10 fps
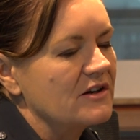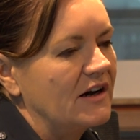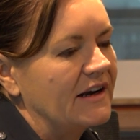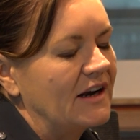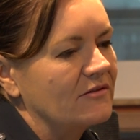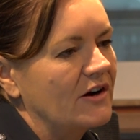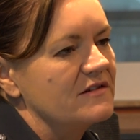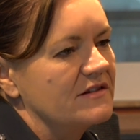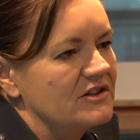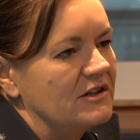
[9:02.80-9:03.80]
dying on our
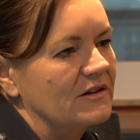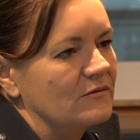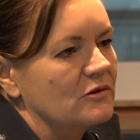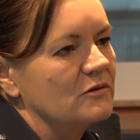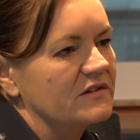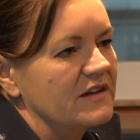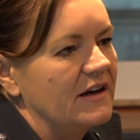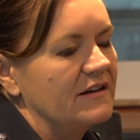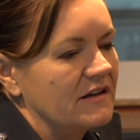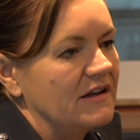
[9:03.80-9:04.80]
roads this year in rural
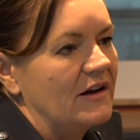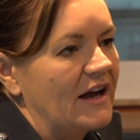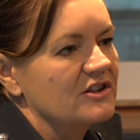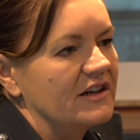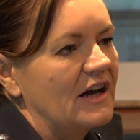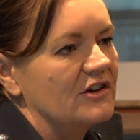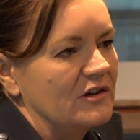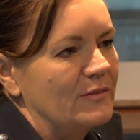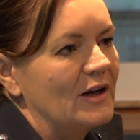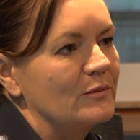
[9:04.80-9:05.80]
settings, and they're actually
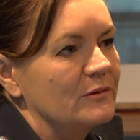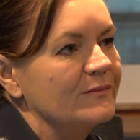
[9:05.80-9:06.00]
country people.